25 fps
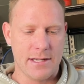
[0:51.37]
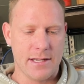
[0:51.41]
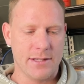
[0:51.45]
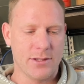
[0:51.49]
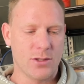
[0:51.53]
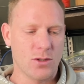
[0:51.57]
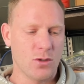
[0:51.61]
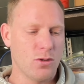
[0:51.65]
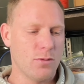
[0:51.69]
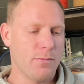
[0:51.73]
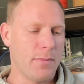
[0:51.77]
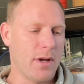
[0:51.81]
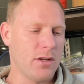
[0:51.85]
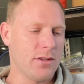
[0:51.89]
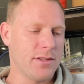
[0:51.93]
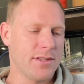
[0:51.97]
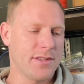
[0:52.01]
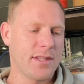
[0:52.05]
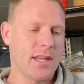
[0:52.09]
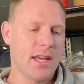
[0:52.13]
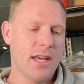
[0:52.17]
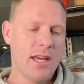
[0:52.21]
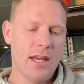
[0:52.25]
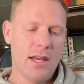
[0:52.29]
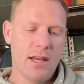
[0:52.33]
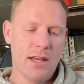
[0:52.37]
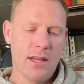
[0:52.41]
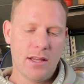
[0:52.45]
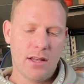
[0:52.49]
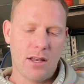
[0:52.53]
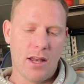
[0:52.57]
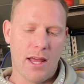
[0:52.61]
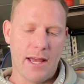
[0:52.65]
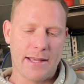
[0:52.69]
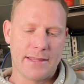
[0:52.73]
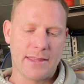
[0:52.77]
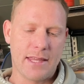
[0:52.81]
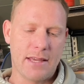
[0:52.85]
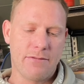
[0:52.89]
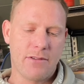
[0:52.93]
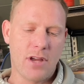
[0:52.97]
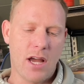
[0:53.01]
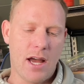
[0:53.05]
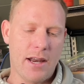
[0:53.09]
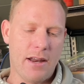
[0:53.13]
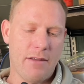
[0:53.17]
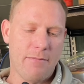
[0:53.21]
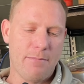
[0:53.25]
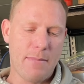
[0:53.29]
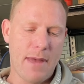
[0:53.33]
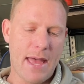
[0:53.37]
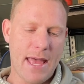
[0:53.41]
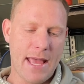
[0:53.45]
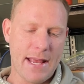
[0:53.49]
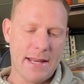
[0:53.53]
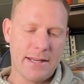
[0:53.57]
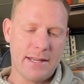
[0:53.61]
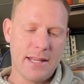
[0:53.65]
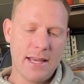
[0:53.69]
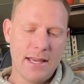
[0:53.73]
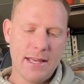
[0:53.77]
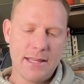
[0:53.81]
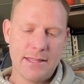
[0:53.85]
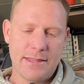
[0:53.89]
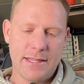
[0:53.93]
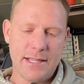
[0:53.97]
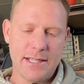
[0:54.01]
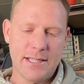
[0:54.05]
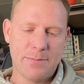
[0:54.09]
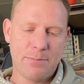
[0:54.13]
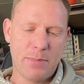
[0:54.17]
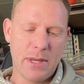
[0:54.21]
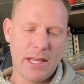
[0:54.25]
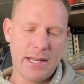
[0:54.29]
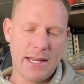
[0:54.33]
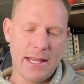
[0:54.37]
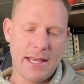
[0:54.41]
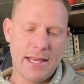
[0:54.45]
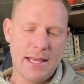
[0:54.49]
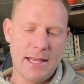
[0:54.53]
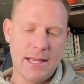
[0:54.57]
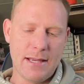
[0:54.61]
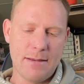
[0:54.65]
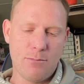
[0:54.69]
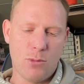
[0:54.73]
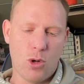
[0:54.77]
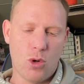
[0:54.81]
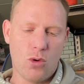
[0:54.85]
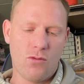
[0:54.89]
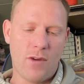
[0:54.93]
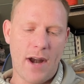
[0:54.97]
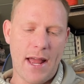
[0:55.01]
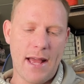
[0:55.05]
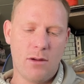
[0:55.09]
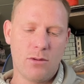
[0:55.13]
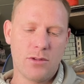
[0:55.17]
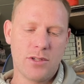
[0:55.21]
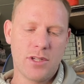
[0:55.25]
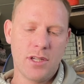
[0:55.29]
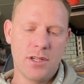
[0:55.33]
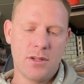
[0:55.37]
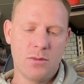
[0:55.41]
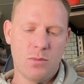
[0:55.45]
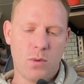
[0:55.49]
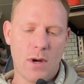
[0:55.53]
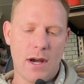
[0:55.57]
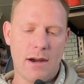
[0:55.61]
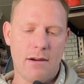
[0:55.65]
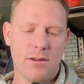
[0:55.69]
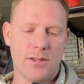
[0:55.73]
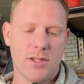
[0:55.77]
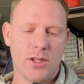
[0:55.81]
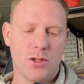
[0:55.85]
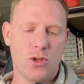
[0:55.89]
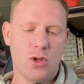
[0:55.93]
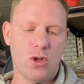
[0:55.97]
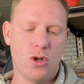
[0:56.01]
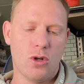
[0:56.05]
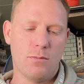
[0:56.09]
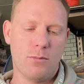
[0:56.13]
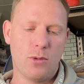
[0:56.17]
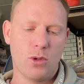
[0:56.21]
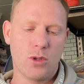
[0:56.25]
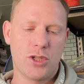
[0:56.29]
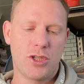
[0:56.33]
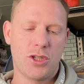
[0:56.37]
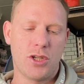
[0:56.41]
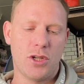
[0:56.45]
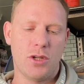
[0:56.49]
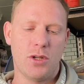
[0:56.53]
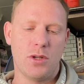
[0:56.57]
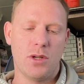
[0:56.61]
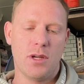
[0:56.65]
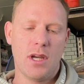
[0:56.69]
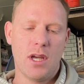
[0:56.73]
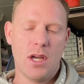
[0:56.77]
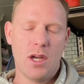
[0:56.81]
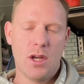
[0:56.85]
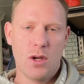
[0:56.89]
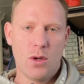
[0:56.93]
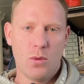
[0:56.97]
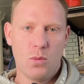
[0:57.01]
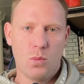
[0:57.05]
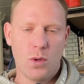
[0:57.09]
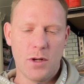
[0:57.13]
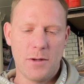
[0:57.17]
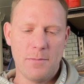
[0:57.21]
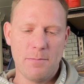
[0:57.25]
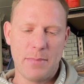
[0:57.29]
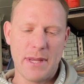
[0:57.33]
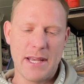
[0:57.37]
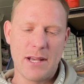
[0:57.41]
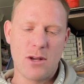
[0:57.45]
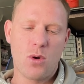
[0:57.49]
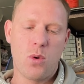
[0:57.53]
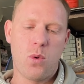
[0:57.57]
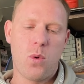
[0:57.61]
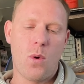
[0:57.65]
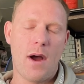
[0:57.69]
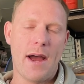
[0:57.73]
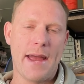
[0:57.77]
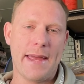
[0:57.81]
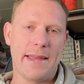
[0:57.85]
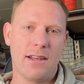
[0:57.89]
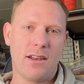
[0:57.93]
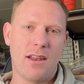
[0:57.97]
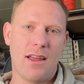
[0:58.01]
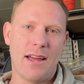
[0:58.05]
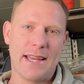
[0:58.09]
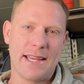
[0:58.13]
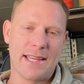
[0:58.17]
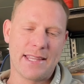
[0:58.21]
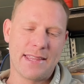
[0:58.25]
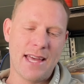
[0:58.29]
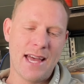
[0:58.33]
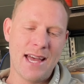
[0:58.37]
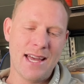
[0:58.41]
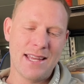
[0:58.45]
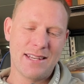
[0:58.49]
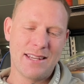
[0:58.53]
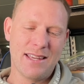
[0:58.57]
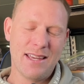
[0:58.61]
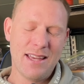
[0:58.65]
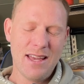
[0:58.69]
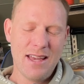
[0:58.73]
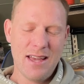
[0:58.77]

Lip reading: It's almost like they've kind of made this bit here more rounded, whereas a normal shoe wouldn't be quite like that.